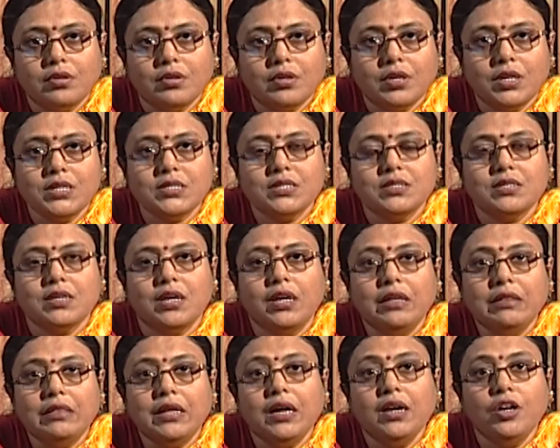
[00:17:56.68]
is
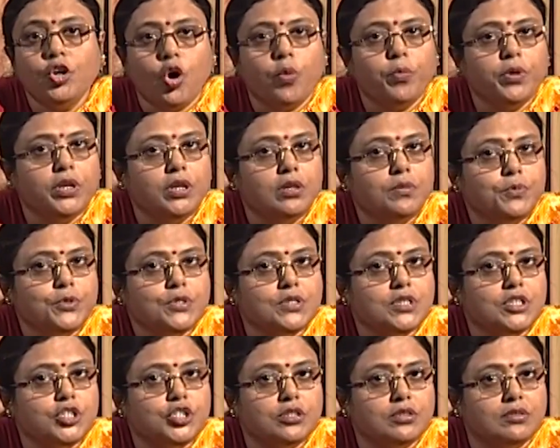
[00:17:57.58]
in the dominant
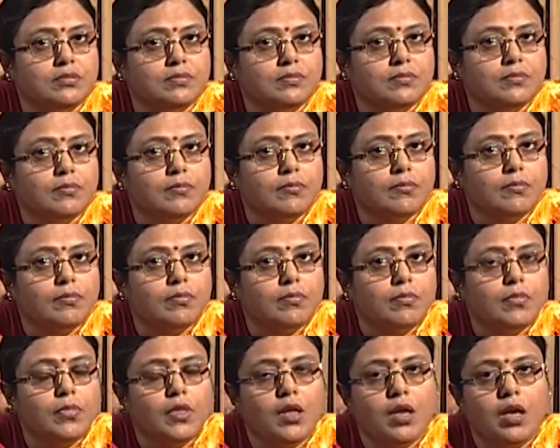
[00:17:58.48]
position,
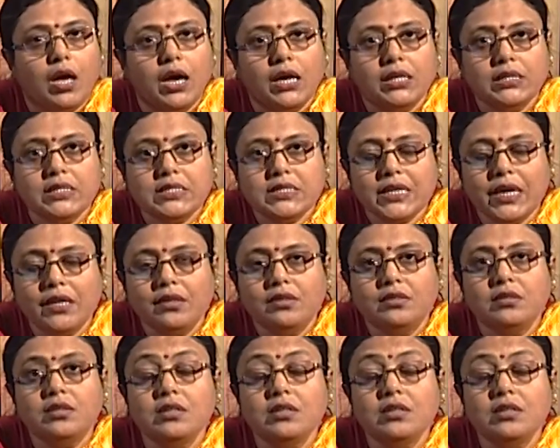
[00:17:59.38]
and center